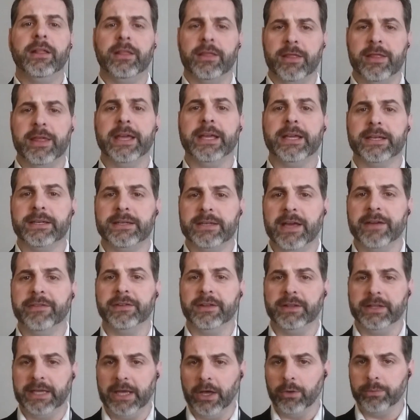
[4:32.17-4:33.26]
They can
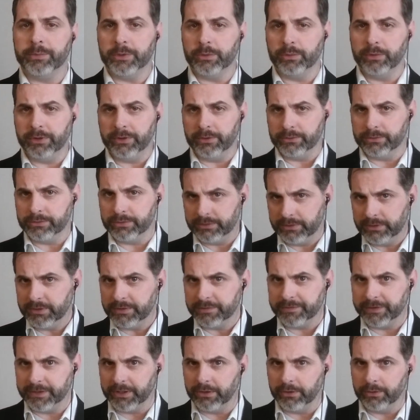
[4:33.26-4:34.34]
definitely help you with those to
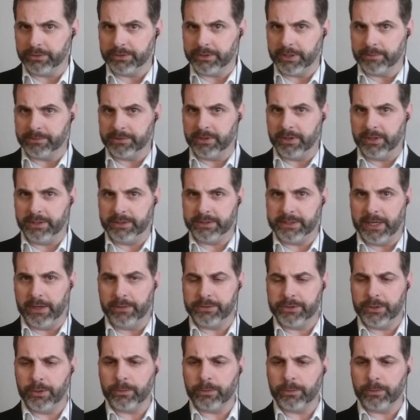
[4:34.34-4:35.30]
figure those types of things out.